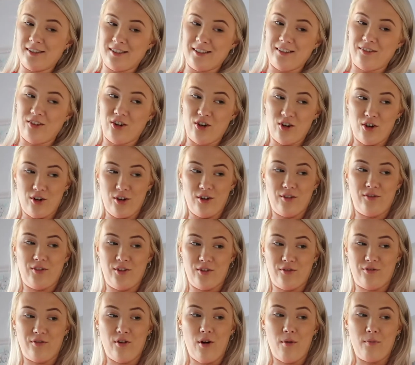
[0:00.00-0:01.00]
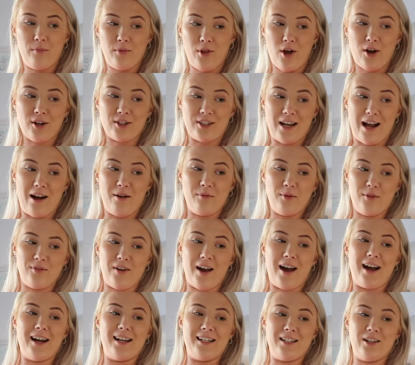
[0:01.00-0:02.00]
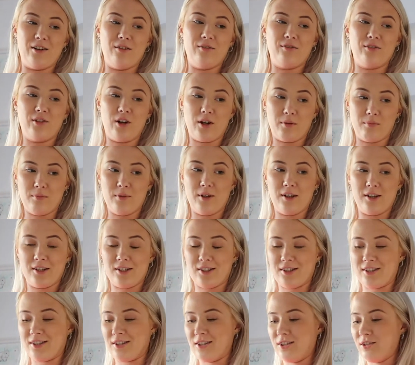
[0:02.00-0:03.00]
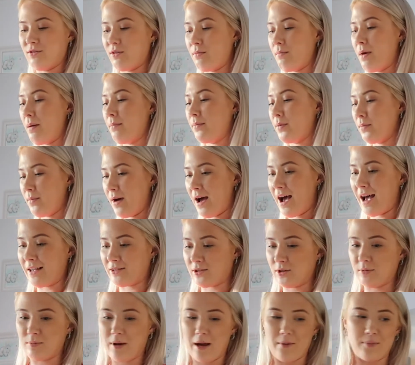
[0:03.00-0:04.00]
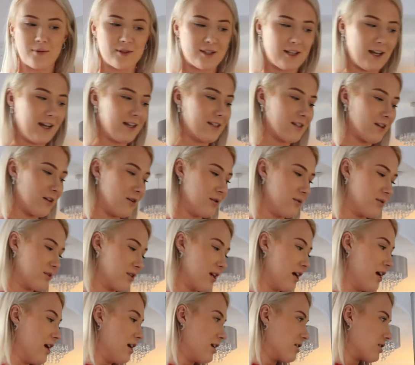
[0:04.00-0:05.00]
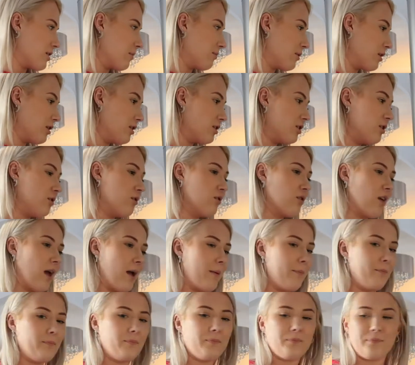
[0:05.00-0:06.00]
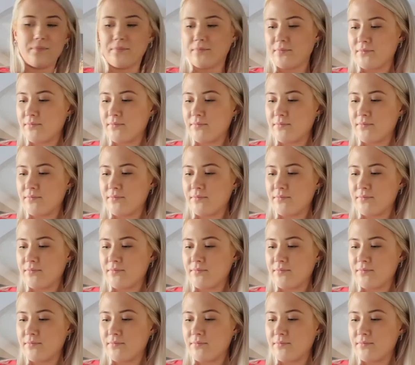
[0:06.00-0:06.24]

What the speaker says: if you're from lockdown with Heidi or Vlogmas, you remember my Hasselback potatoes. So I'm going to do them.